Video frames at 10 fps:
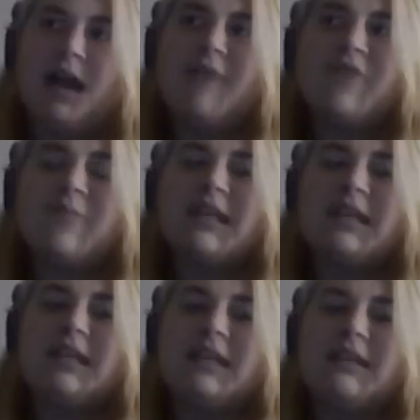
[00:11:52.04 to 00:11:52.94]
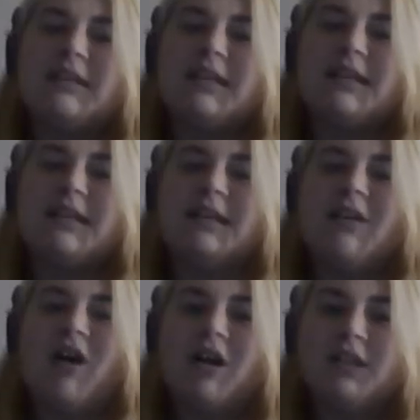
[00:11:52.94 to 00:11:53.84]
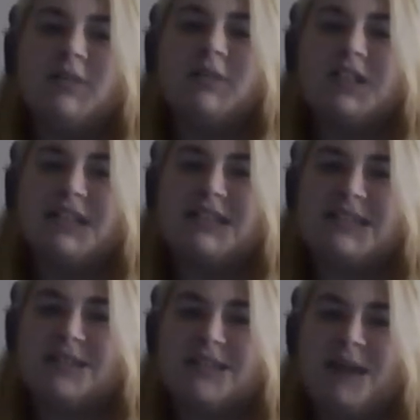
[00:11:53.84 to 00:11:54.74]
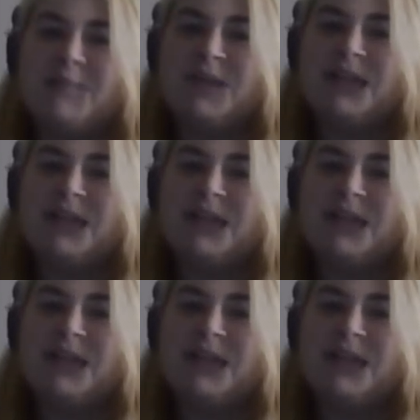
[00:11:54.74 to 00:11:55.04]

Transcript: everybody in Hollywood has said that,